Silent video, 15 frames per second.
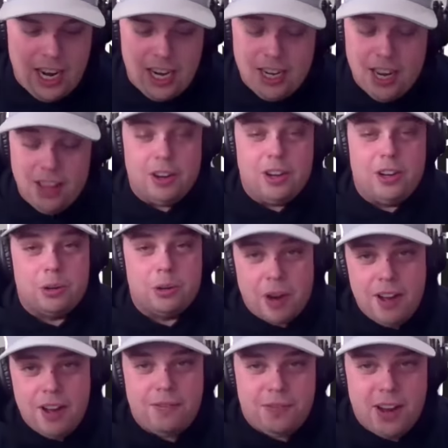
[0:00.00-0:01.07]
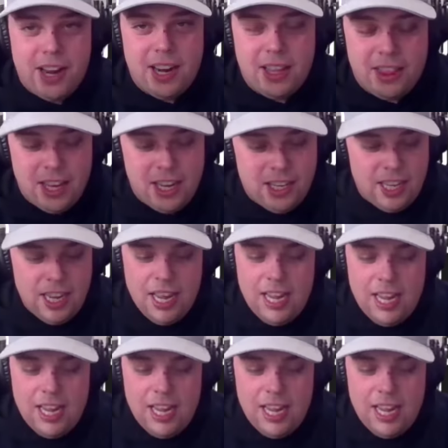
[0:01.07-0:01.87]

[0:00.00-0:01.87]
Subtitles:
Another great fight, I think.